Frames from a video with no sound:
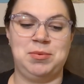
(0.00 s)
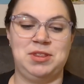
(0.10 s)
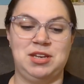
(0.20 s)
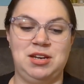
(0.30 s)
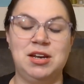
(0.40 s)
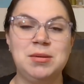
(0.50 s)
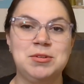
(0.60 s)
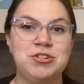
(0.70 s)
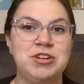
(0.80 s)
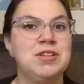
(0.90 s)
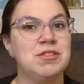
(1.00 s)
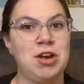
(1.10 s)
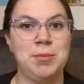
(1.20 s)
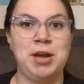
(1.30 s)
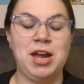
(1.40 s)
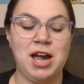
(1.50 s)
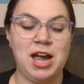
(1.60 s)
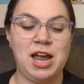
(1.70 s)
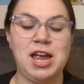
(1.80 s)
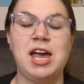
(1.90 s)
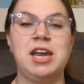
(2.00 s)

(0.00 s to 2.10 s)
but the knitting machines caught my eye,